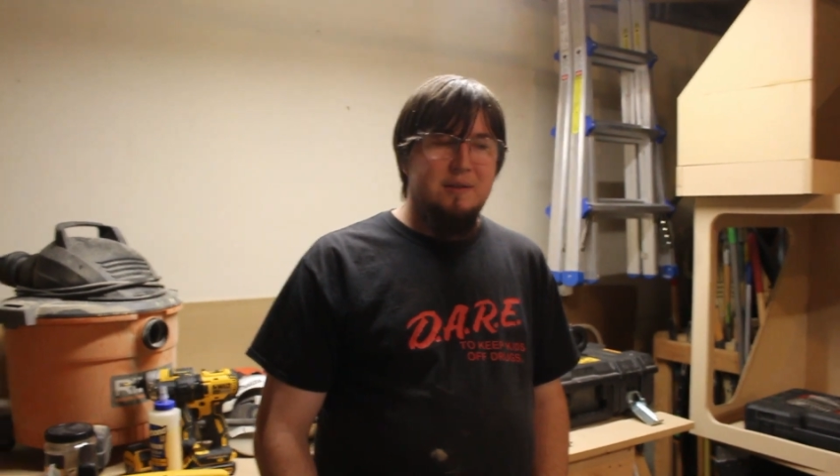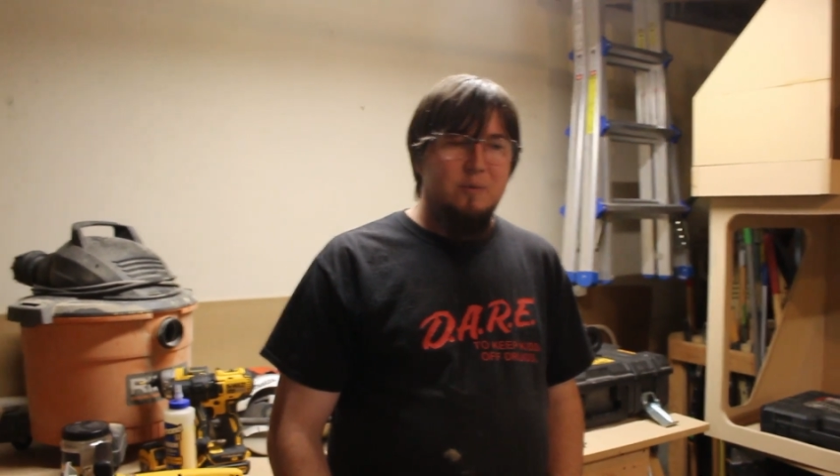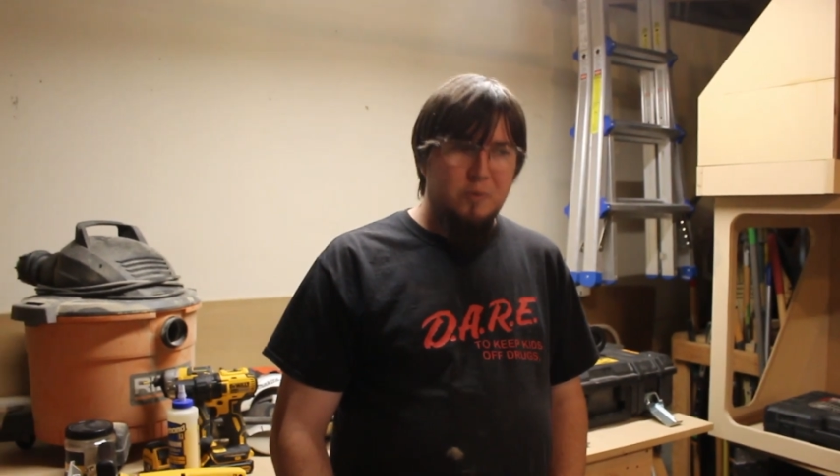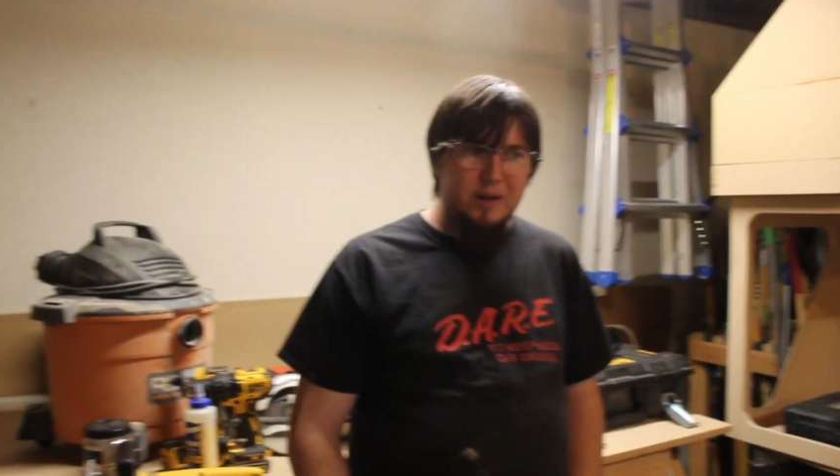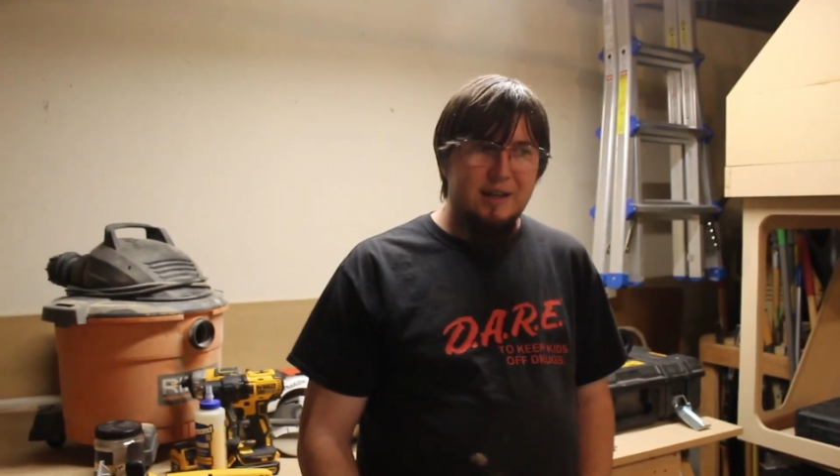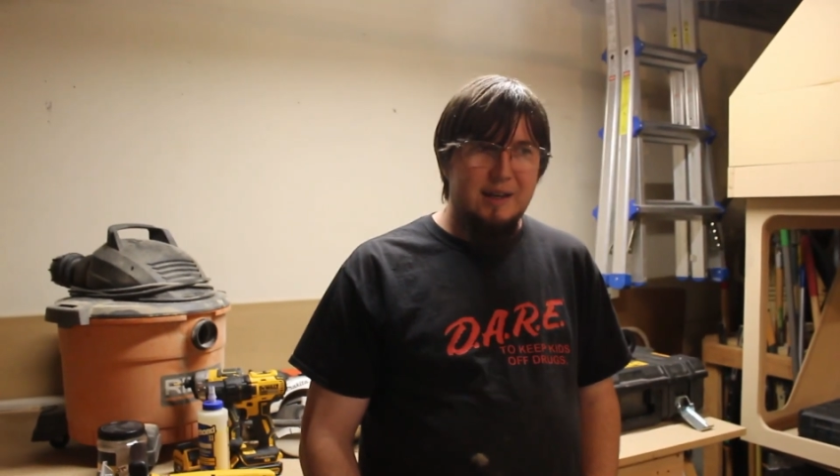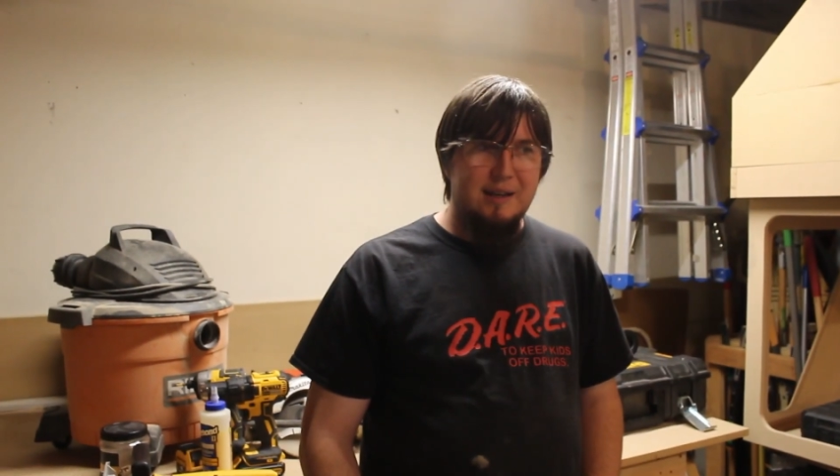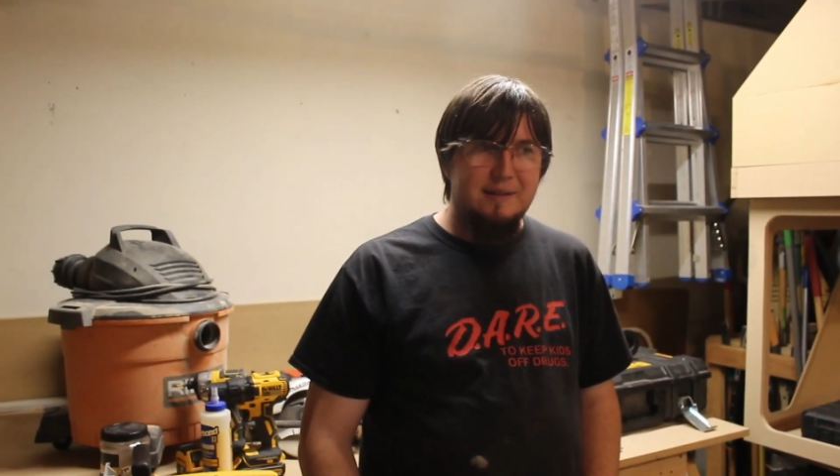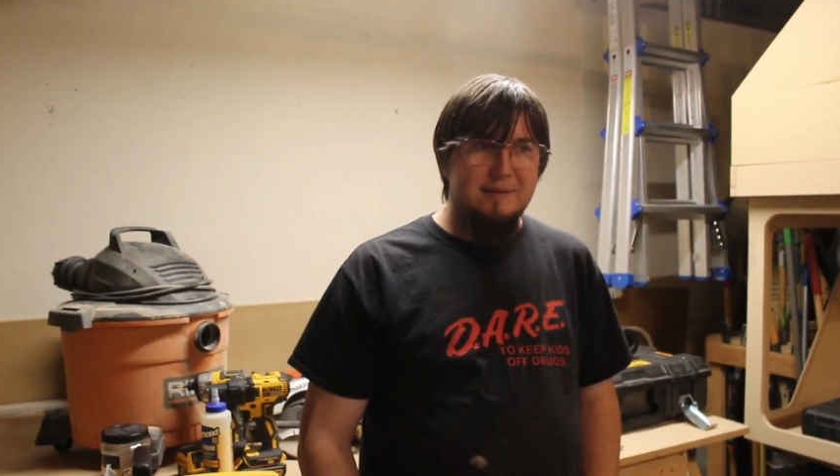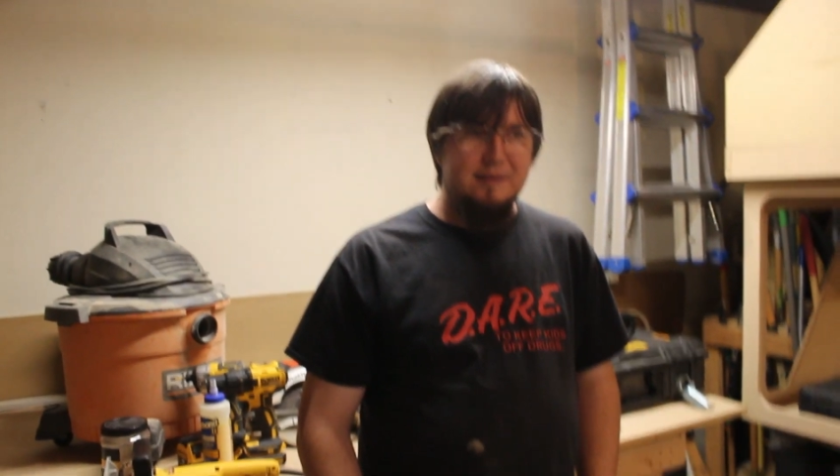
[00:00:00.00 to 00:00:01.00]

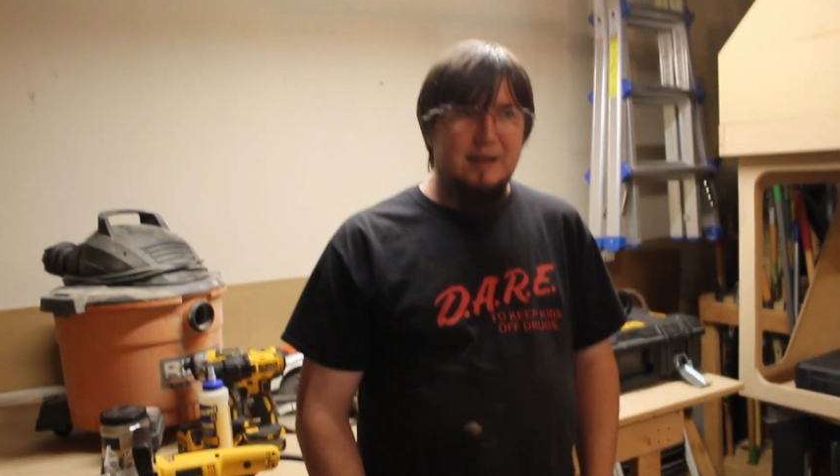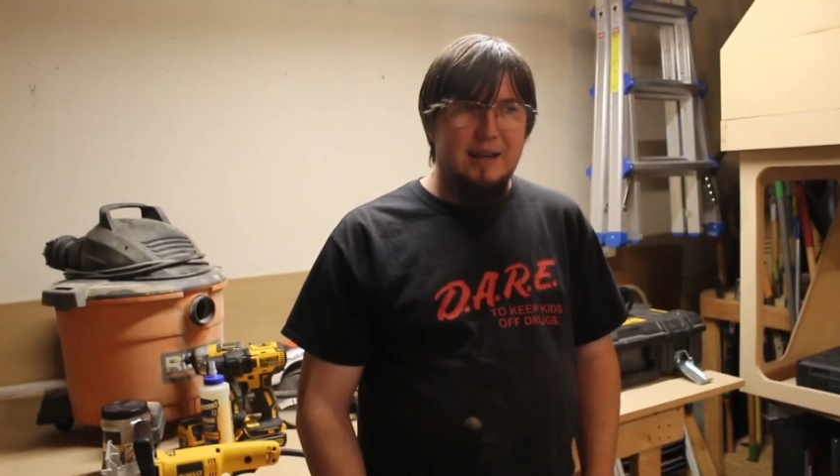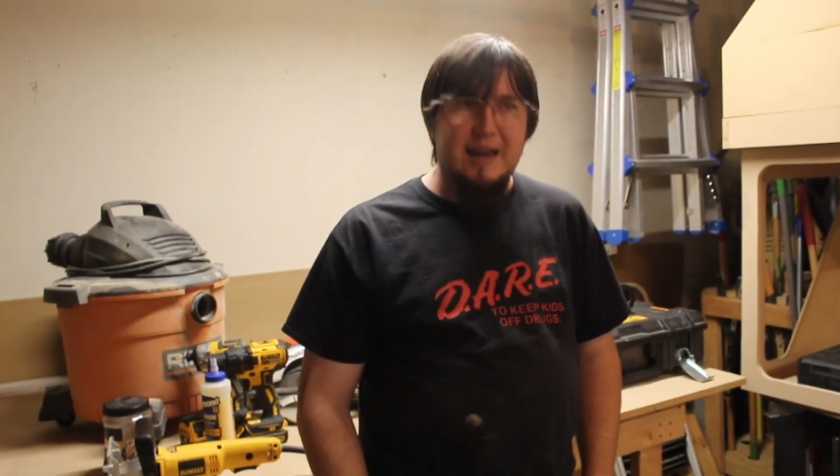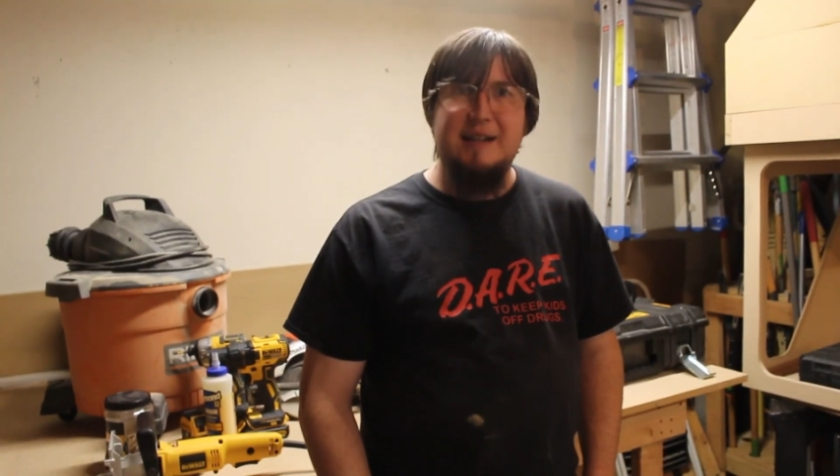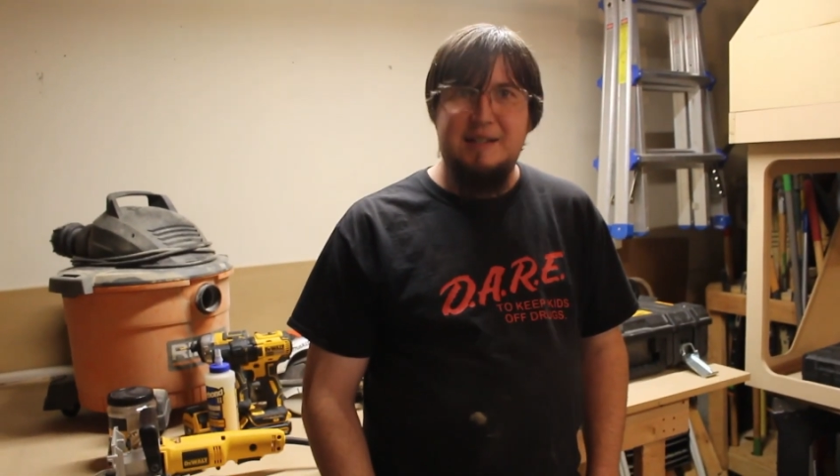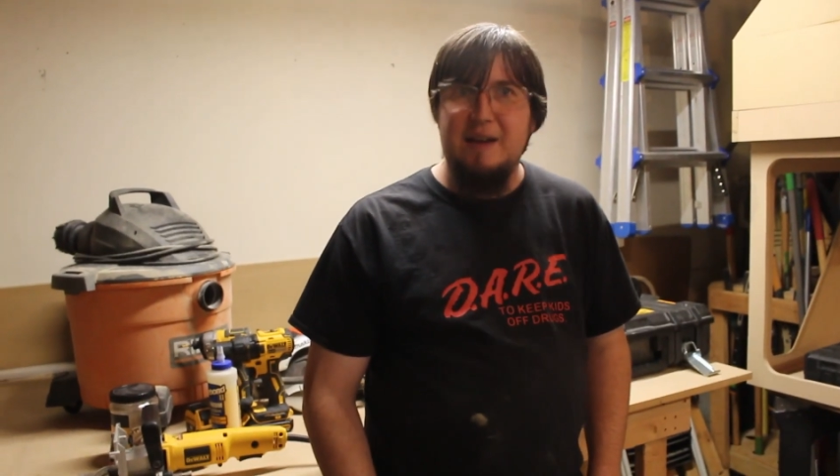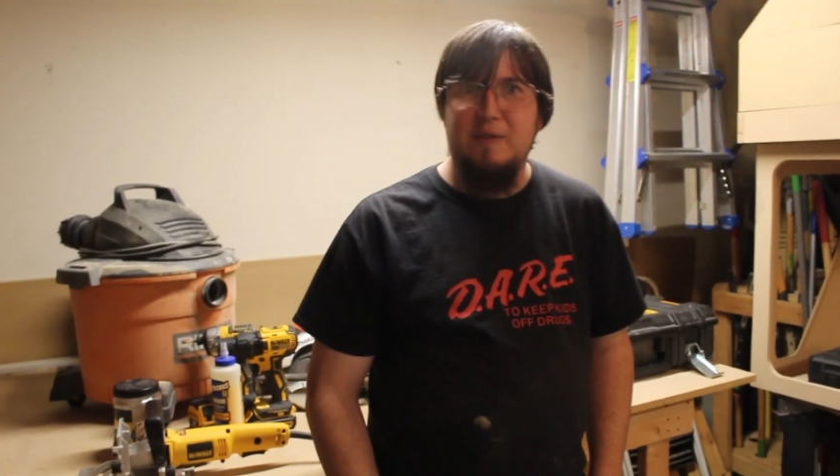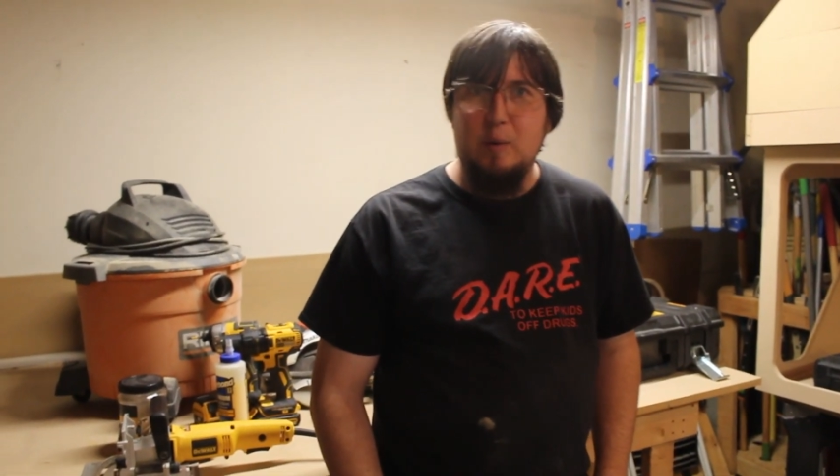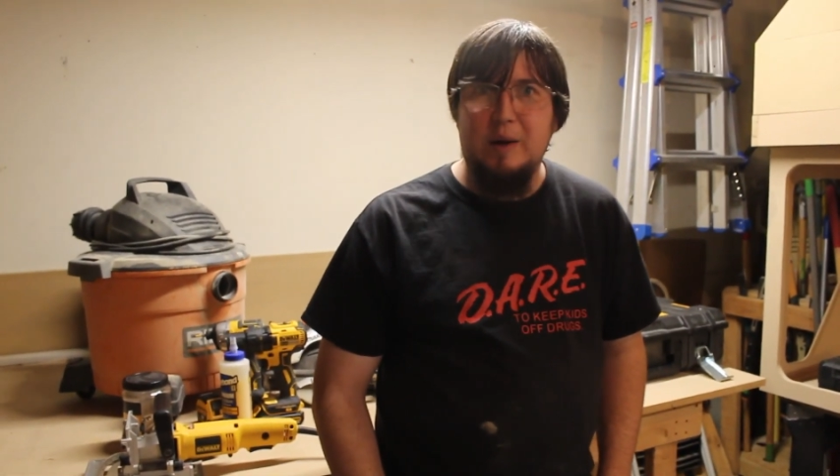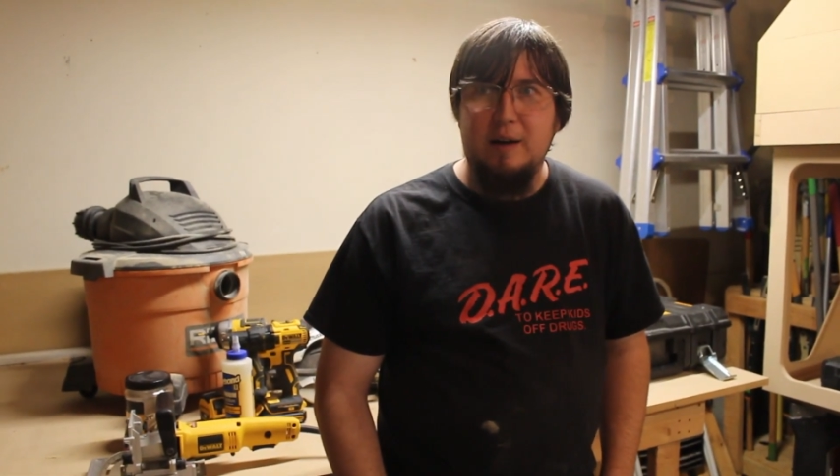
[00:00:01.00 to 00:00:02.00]
really gets
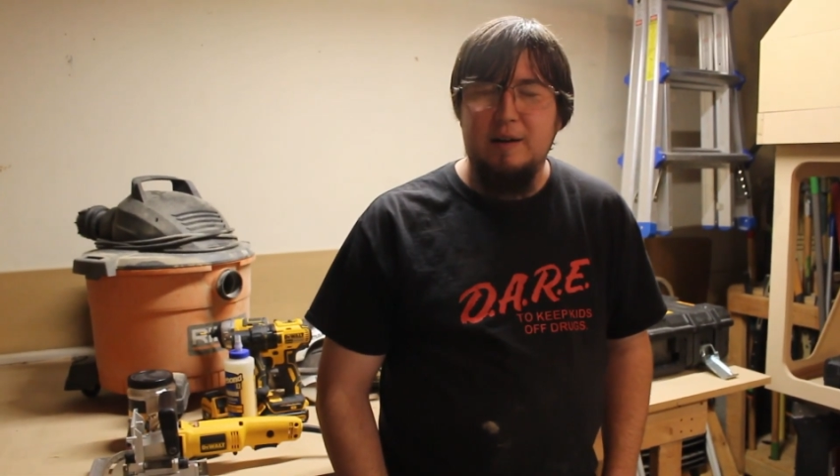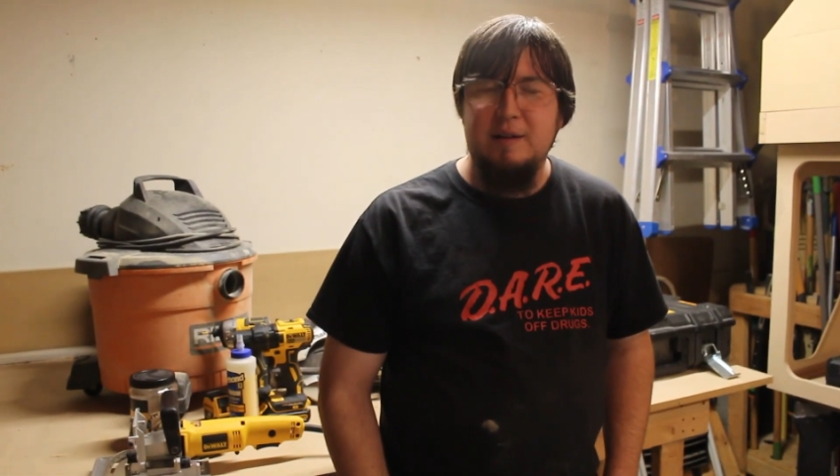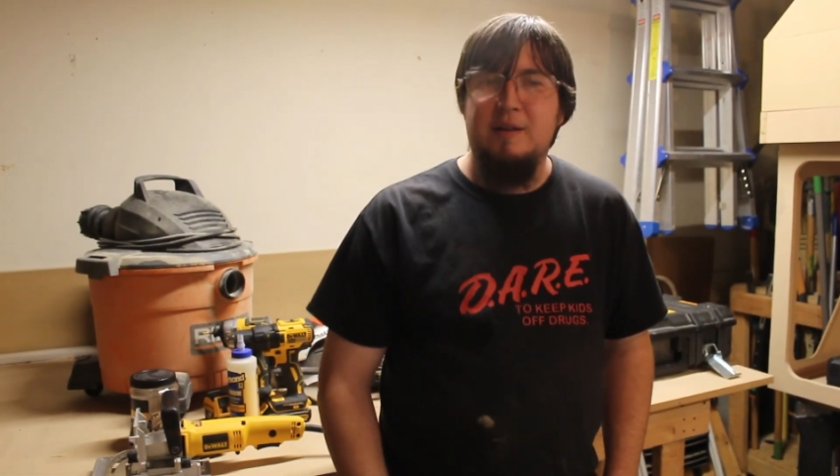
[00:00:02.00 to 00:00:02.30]
everywhere.